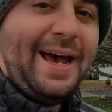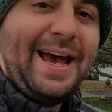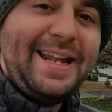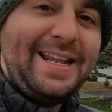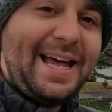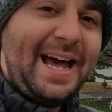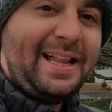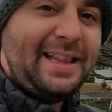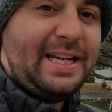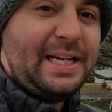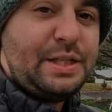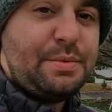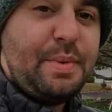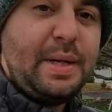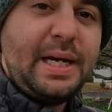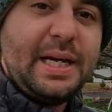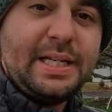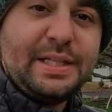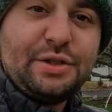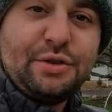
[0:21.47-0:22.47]
And that leads
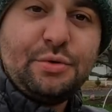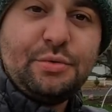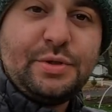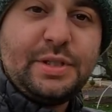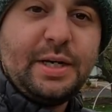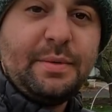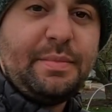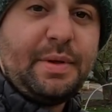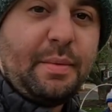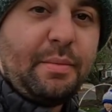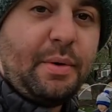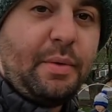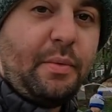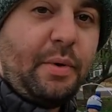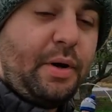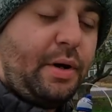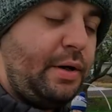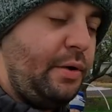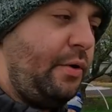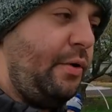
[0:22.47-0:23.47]
me into tip number
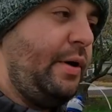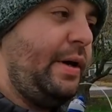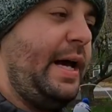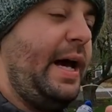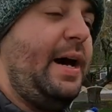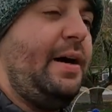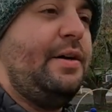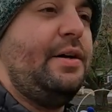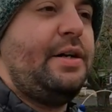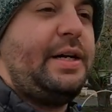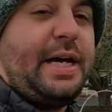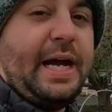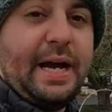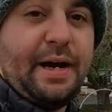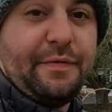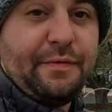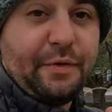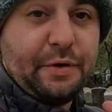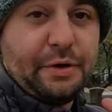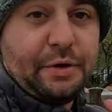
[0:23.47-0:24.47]
one on how to
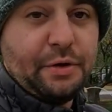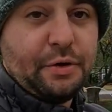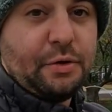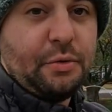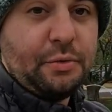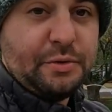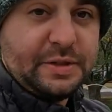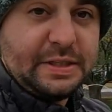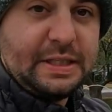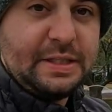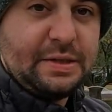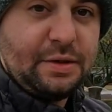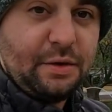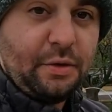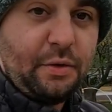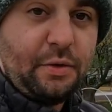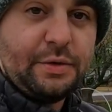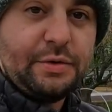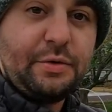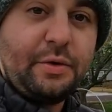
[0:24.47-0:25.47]
care for your cool season
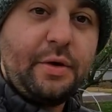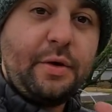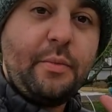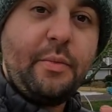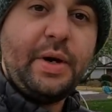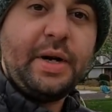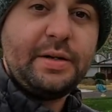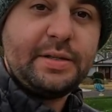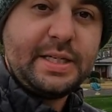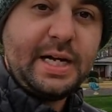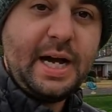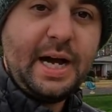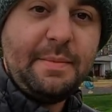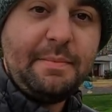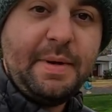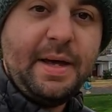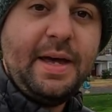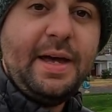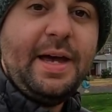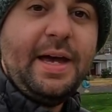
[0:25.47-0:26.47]
lawn during the winter time.